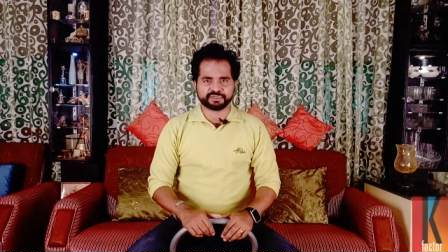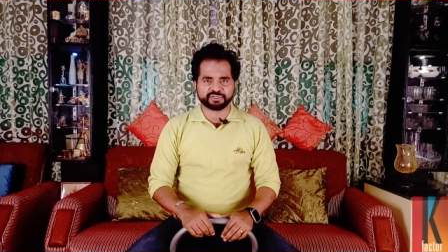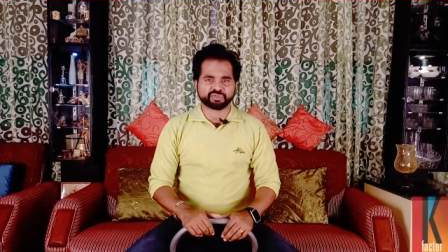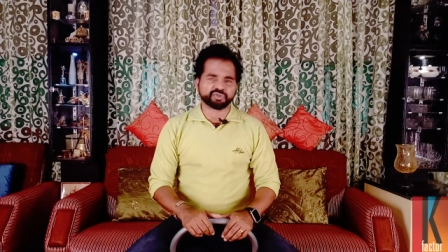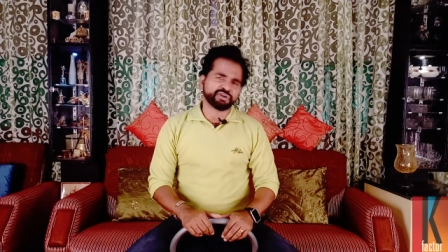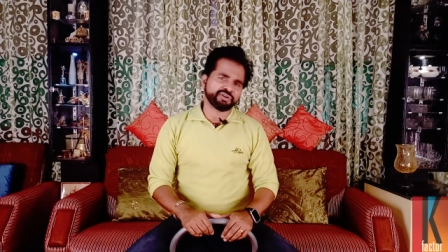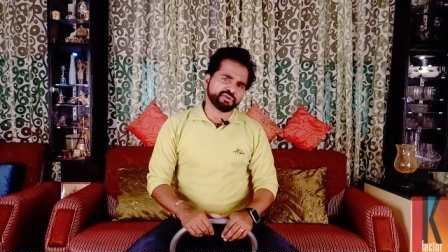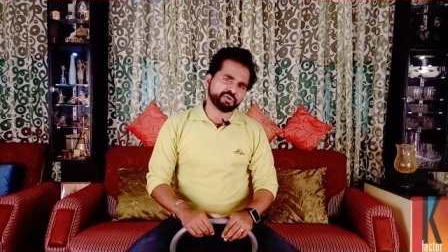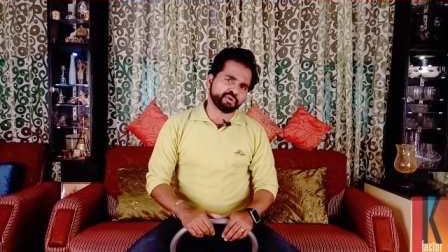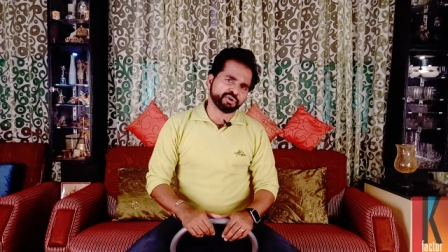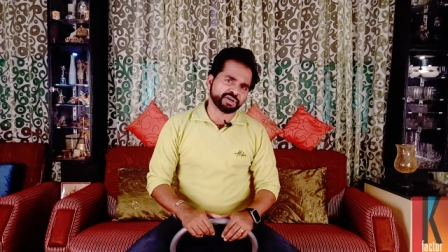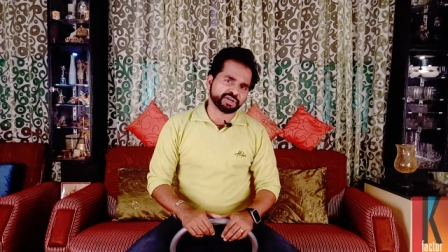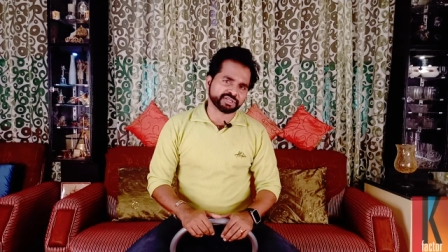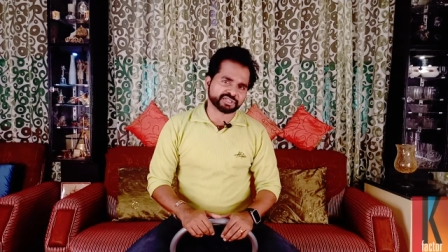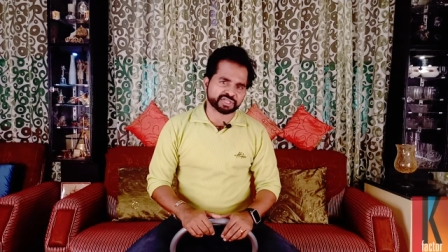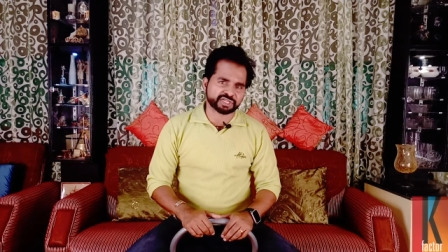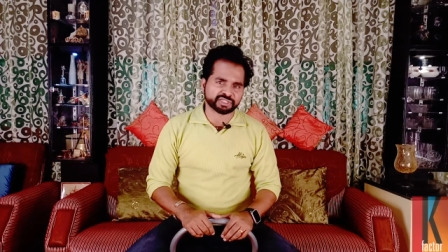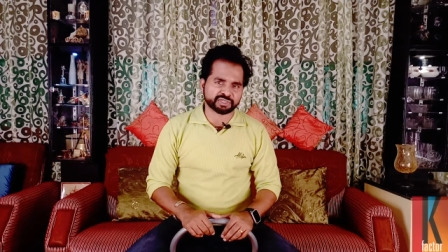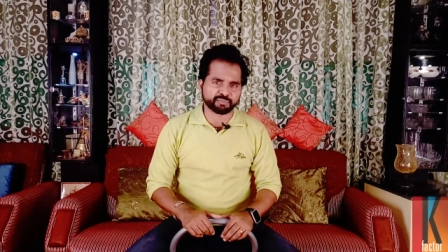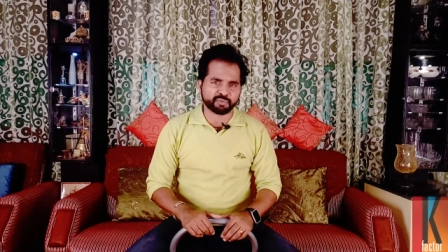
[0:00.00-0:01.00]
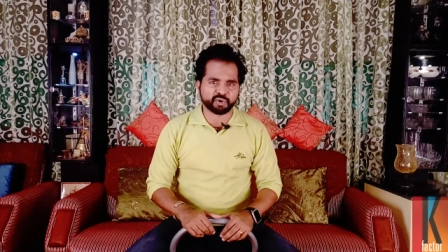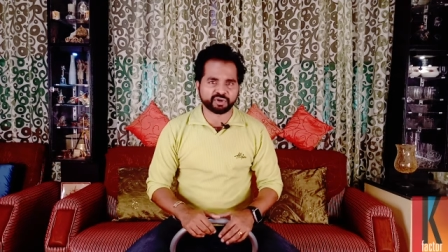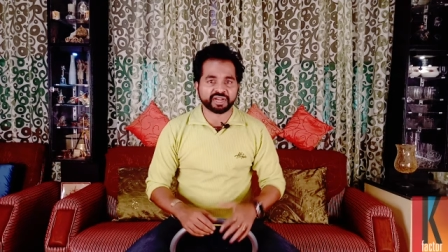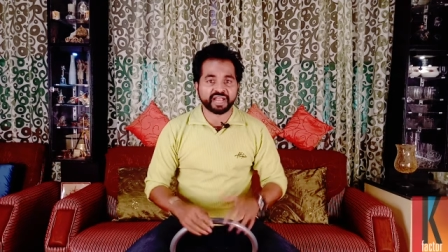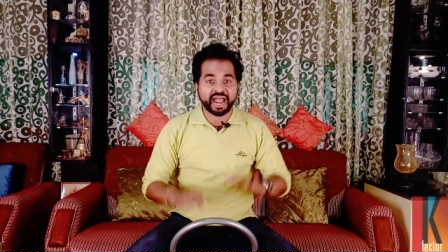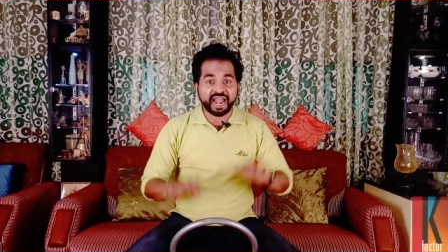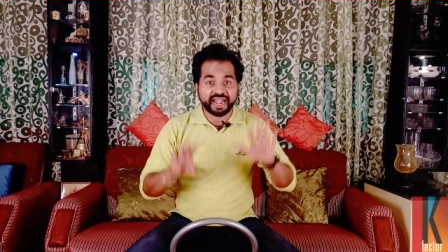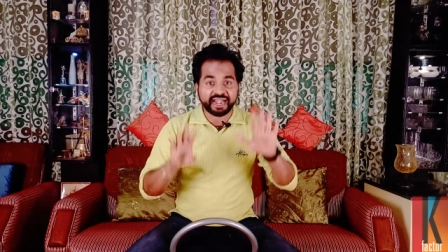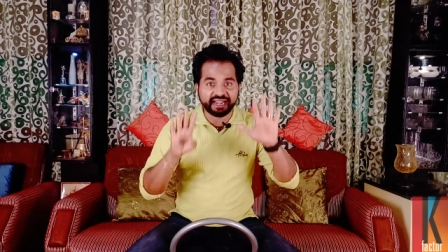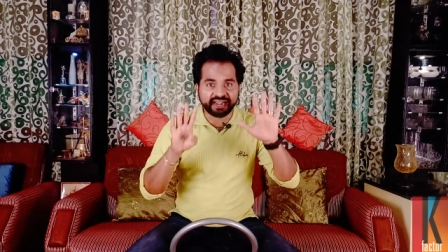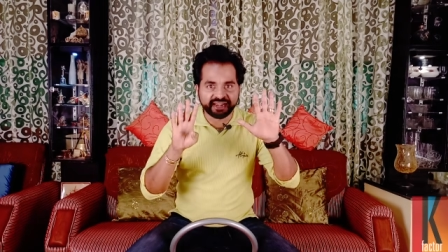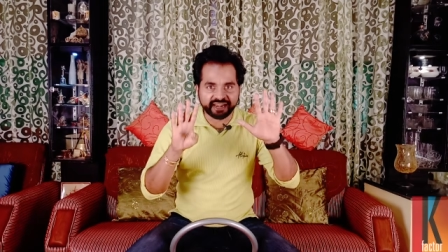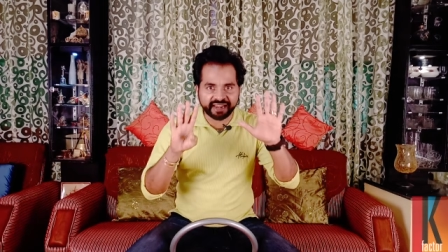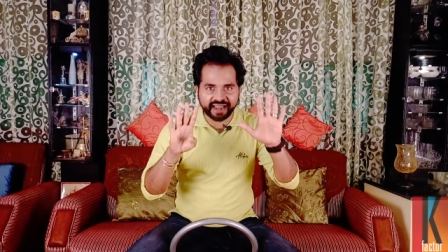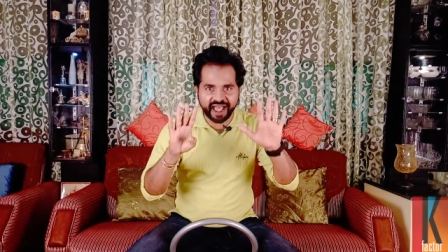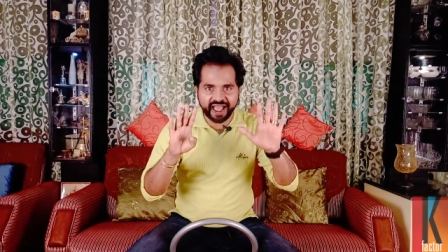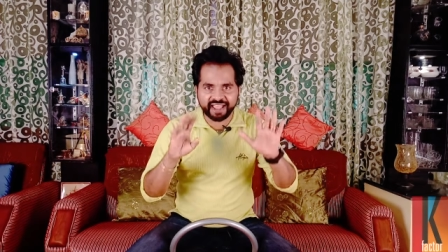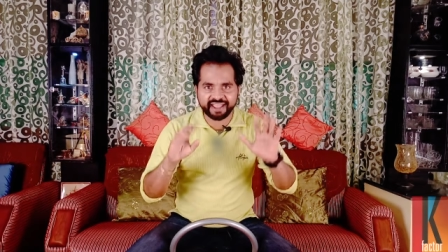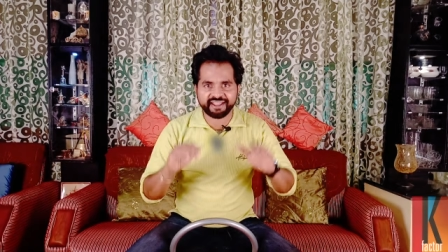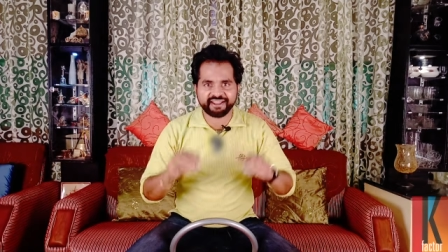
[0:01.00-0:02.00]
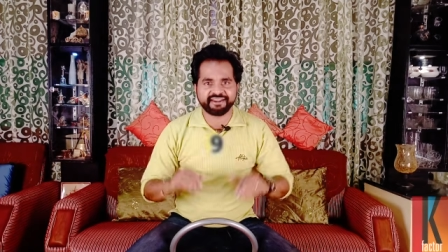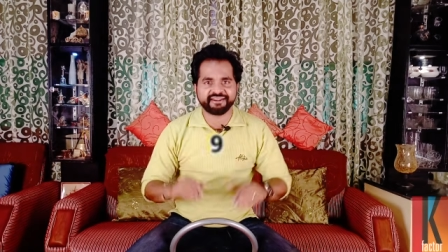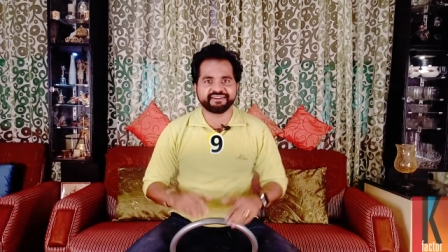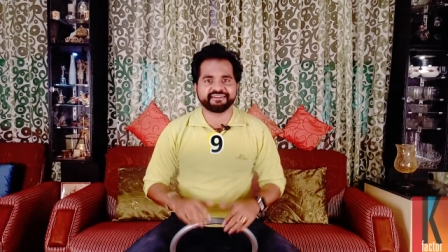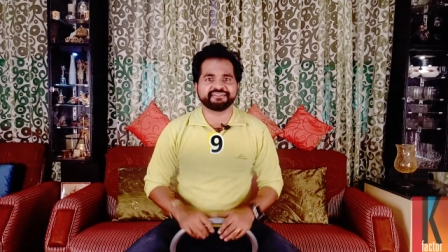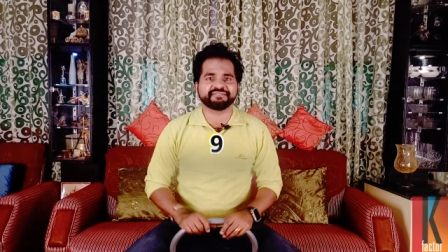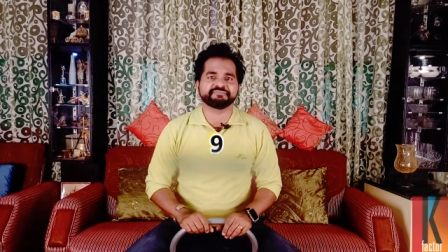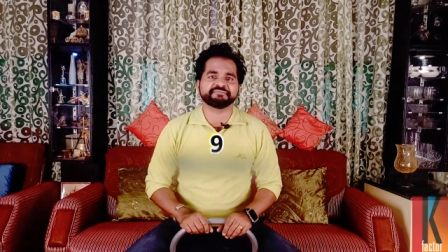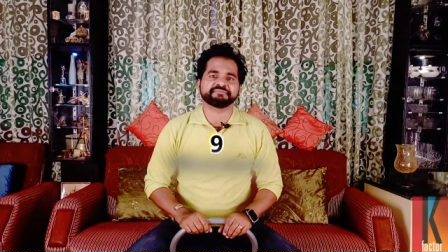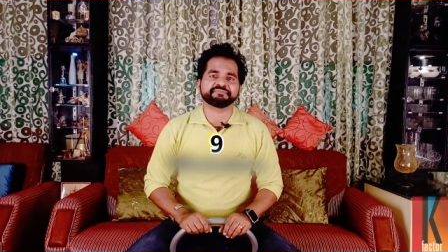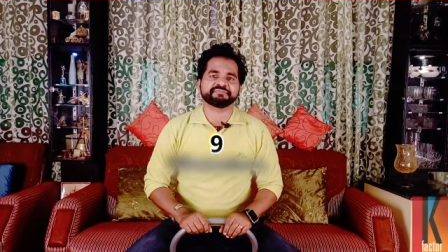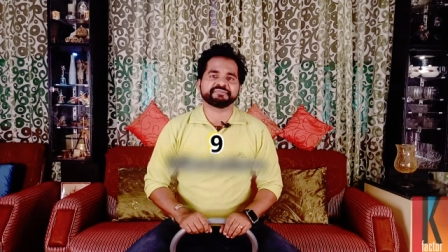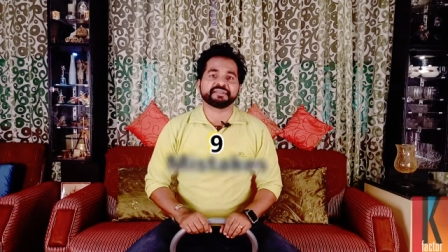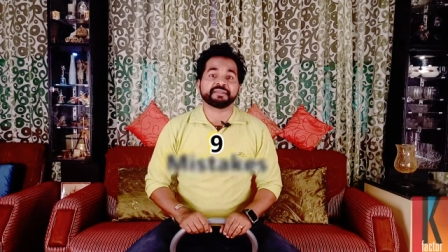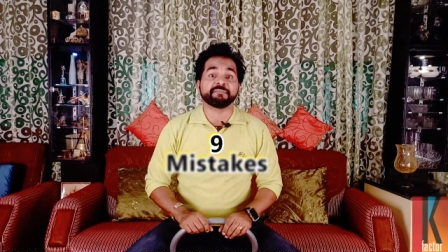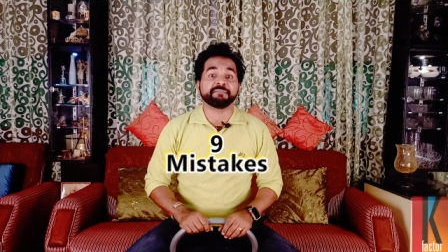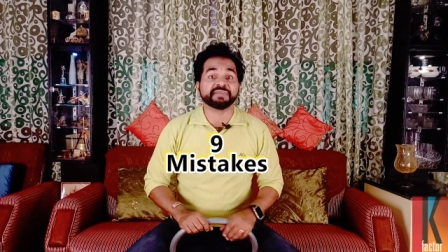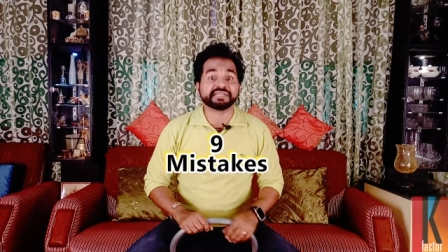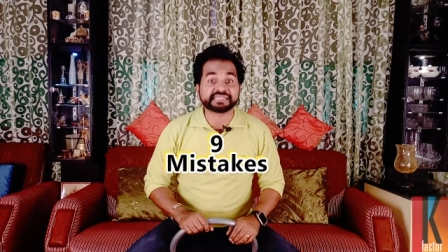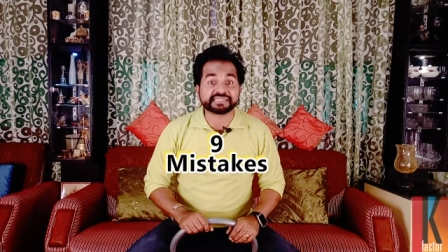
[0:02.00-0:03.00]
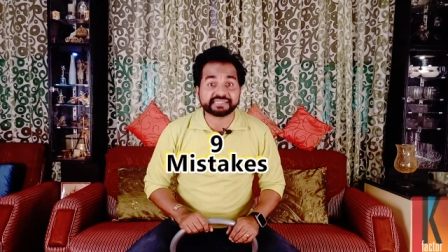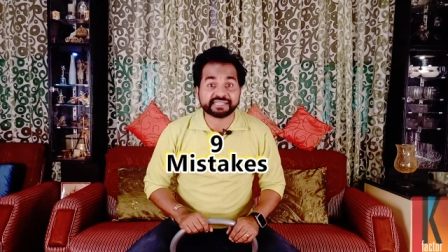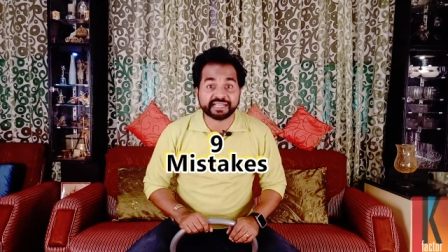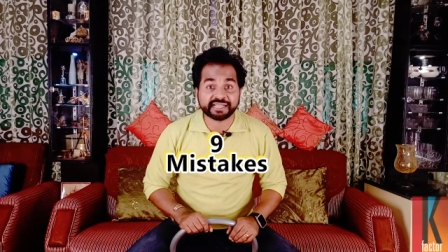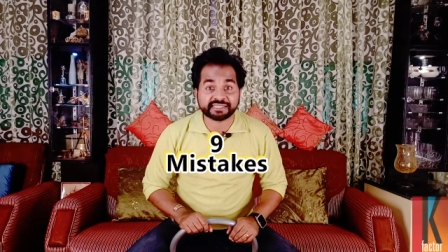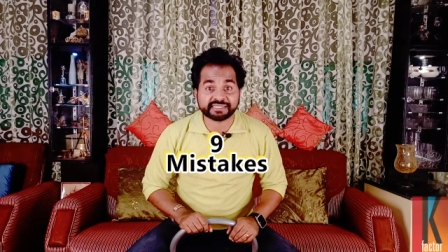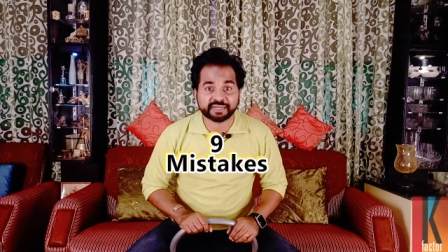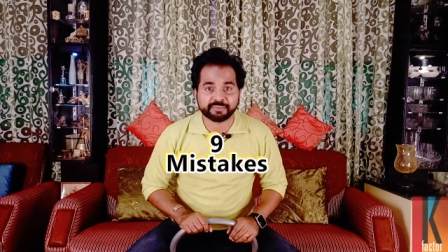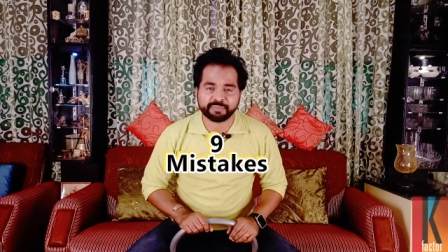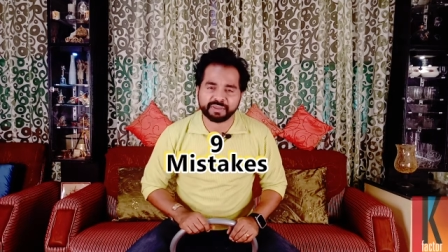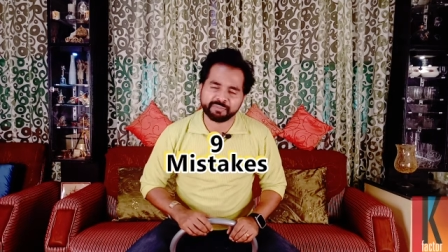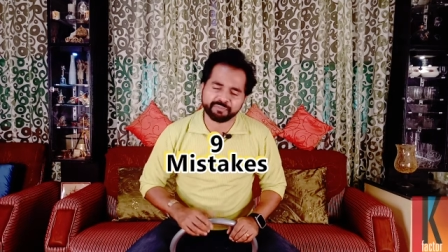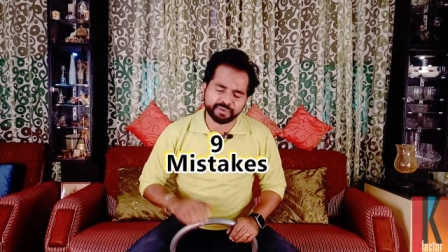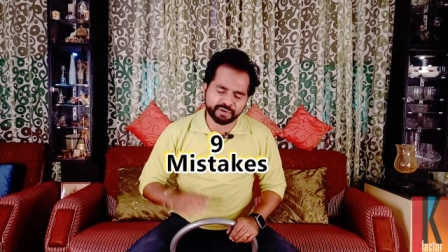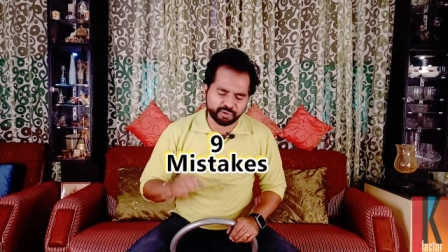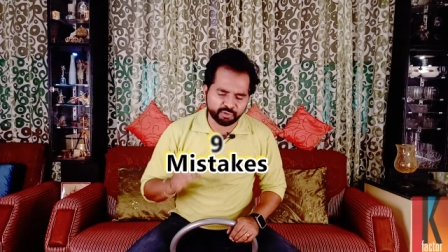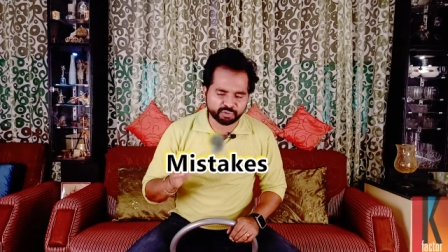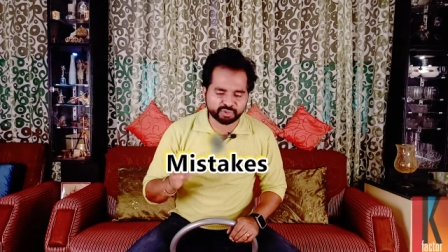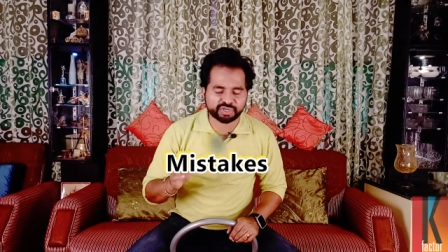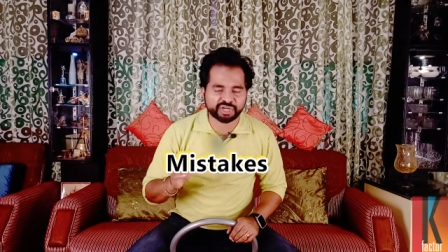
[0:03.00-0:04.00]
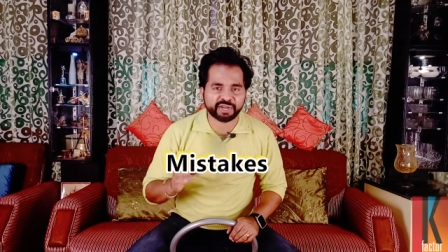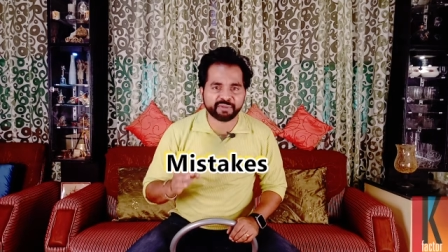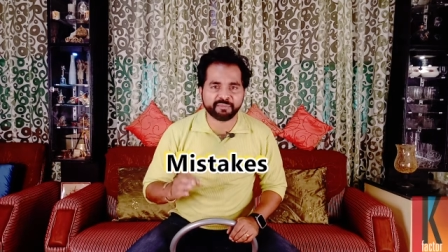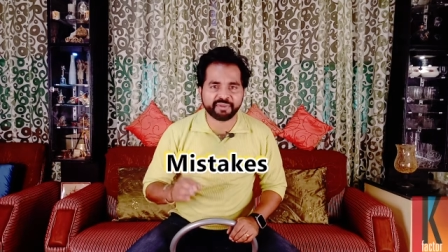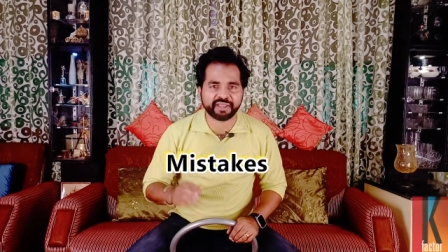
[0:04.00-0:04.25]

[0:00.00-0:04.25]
Today we are going to discuss about 9 mistakes that people usually